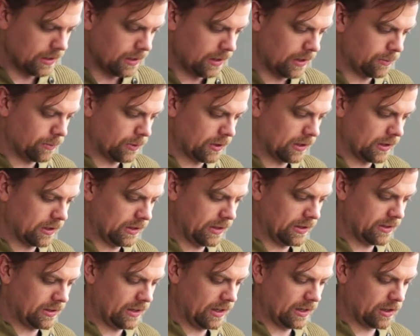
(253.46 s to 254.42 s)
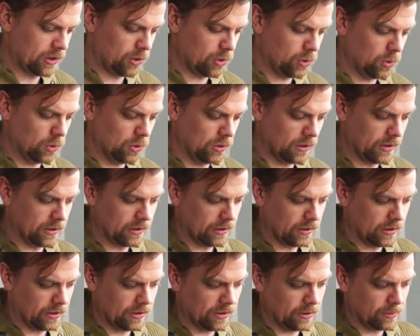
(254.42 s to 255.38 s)
and we're gonna let that cool a
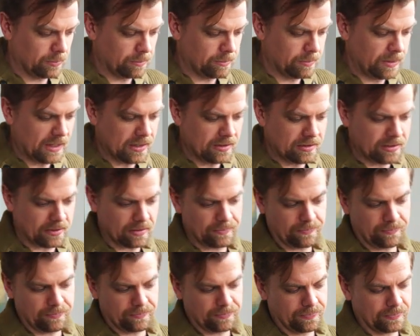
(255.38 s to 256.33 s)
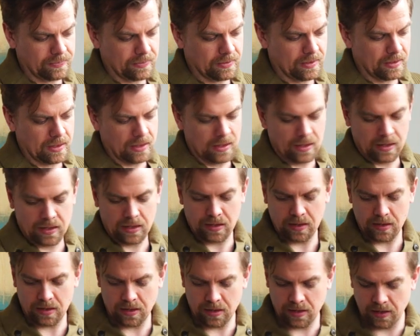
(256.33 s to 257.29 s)
little bit.
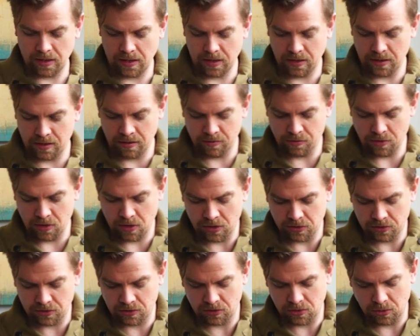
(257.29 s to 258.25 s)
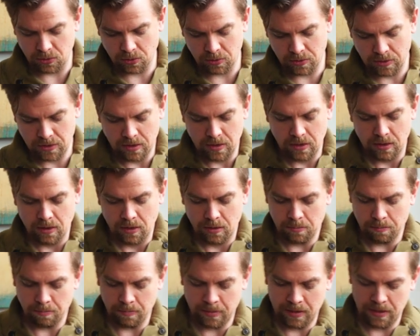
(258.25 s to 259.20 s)
And I've also
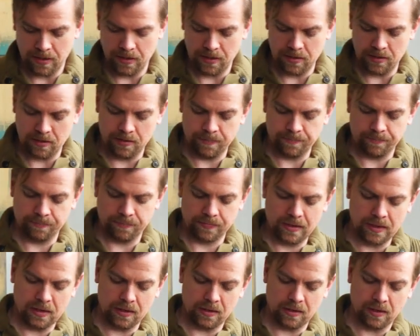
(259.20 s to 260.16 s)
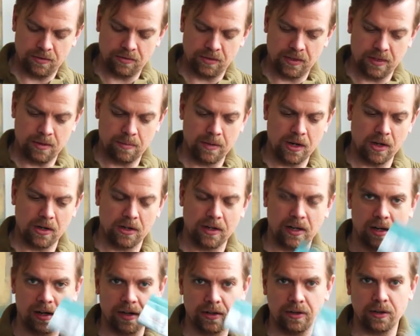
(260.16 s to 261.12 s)
made a lovely
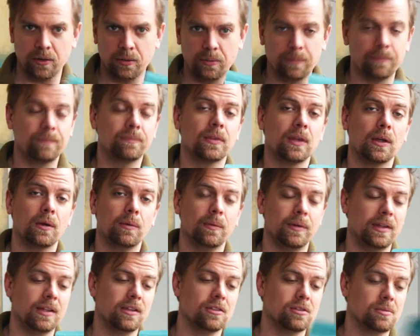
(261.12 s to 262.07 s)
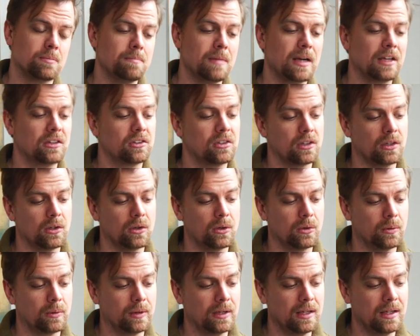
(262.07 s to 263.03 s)
Americano with this
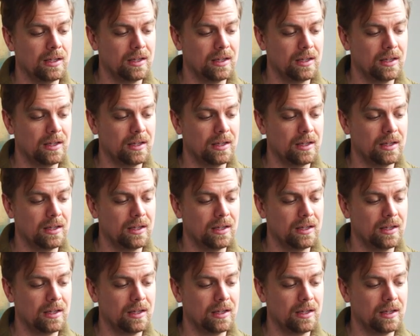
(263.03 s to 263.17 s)
Mexico